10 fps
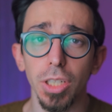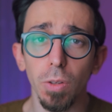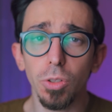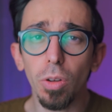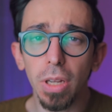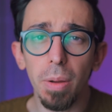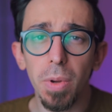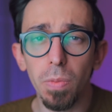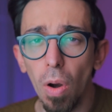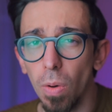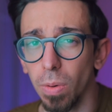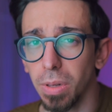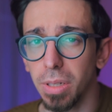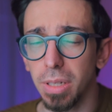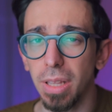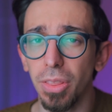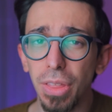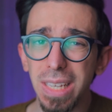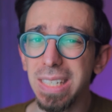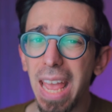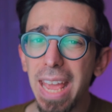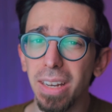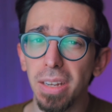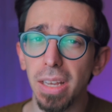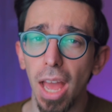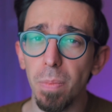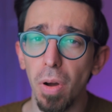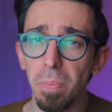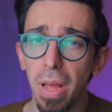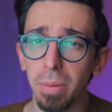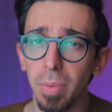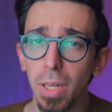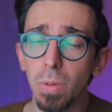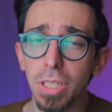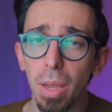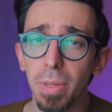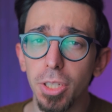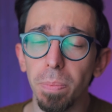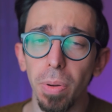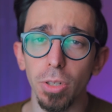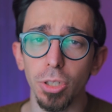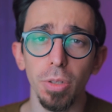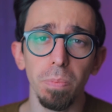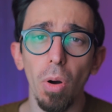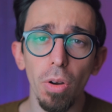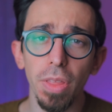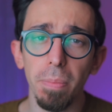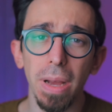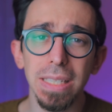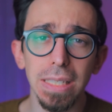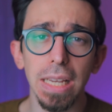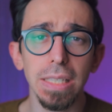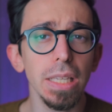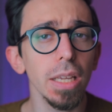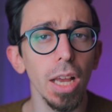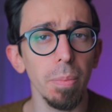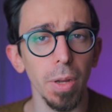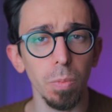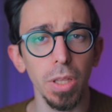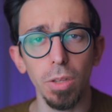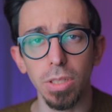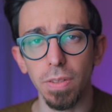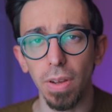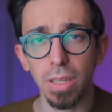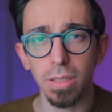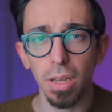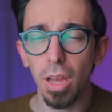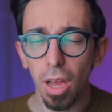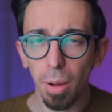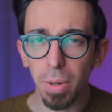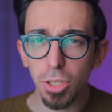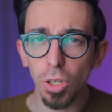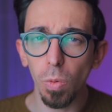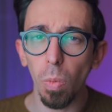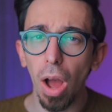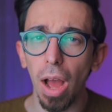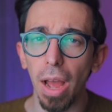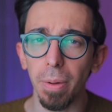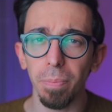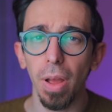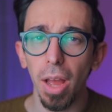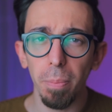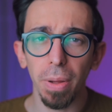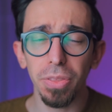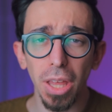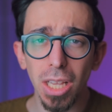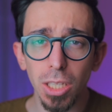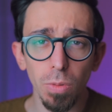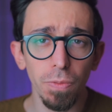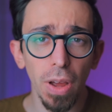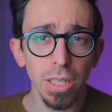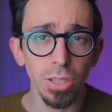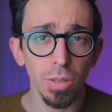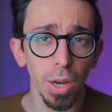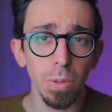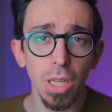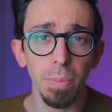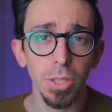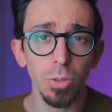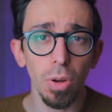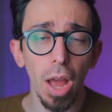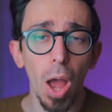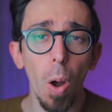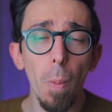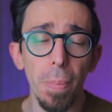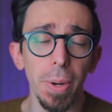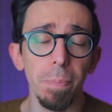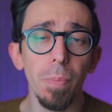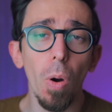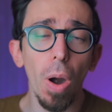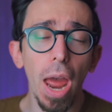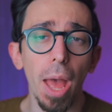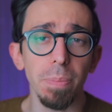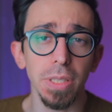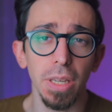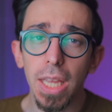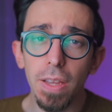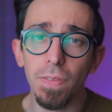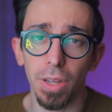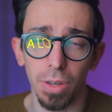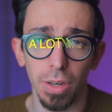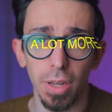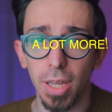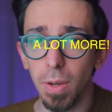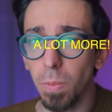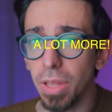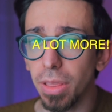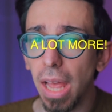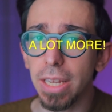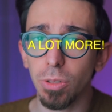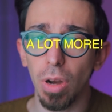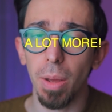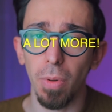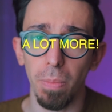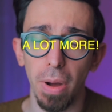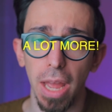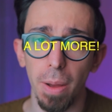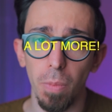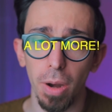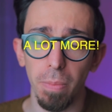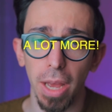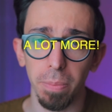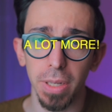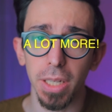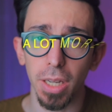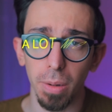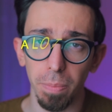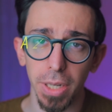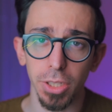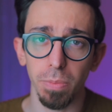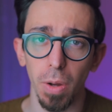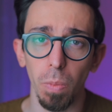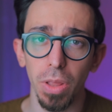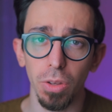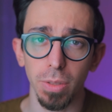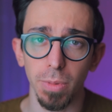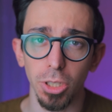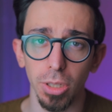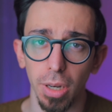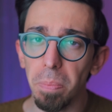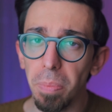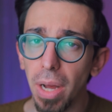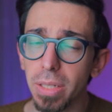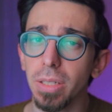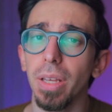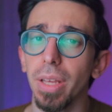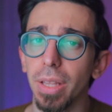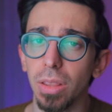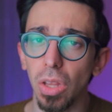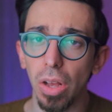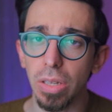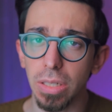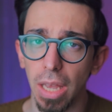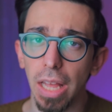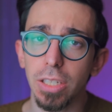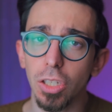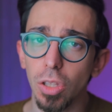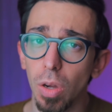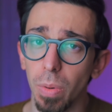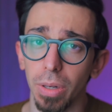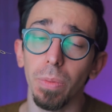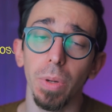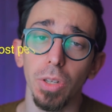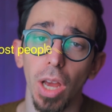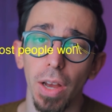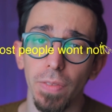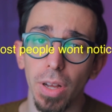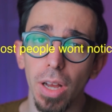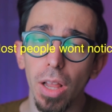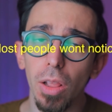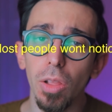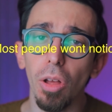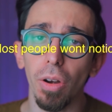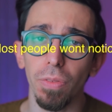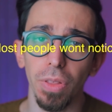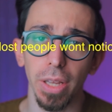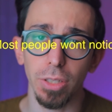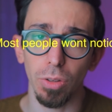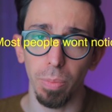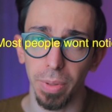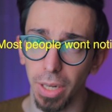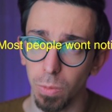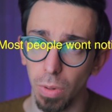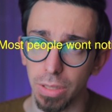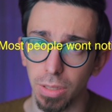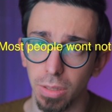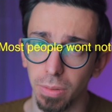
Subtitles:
Now don't get me wrong, this 8GB M1 Mac Mini was able to push more than my 16GB Windows device. I'm not sure why, but things were faster and I was able to open more apps, even with less RAM on my M1 Mac Mini compared to my Windows machine. But it does get slower when you have a lot of things open at once.